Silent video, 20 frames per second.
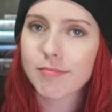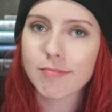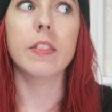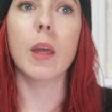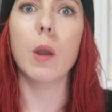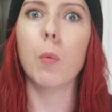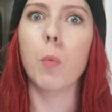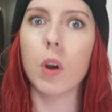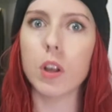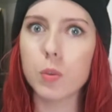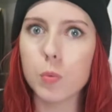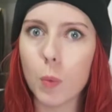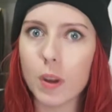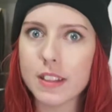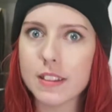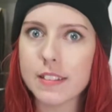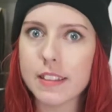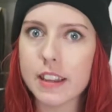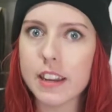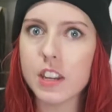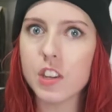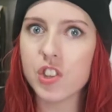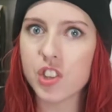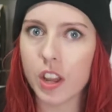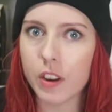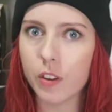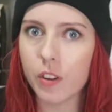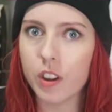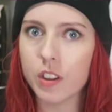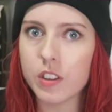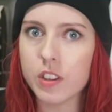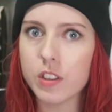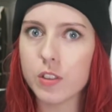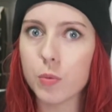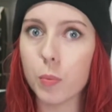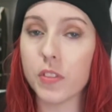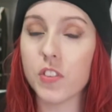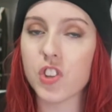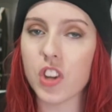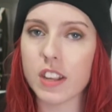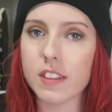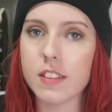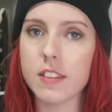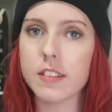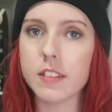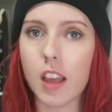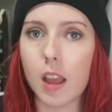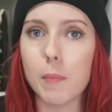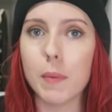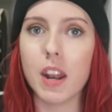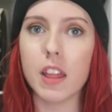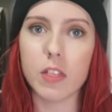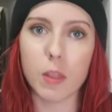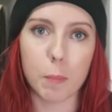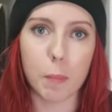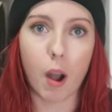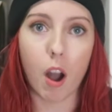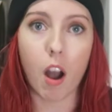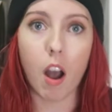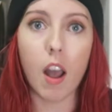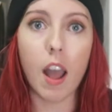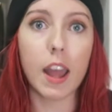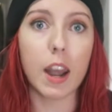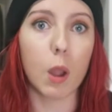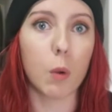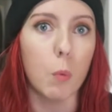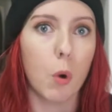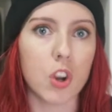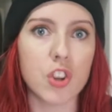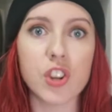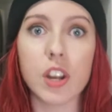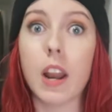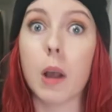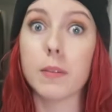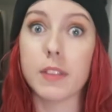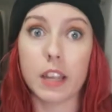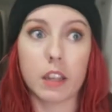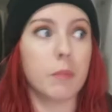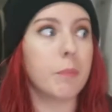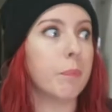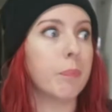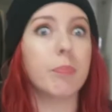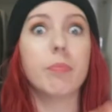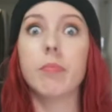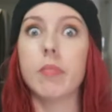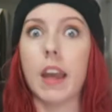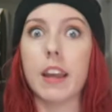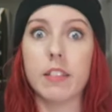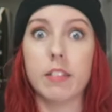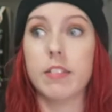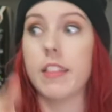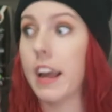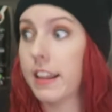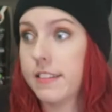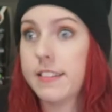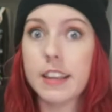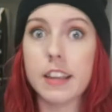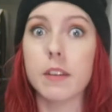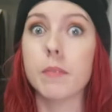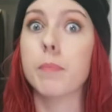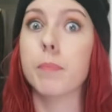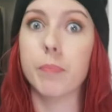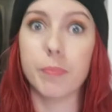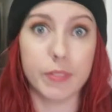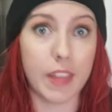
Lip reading: There was one scene in Shadowhunters with Jason Simon at the bar, and I watched it and I was like, that's it.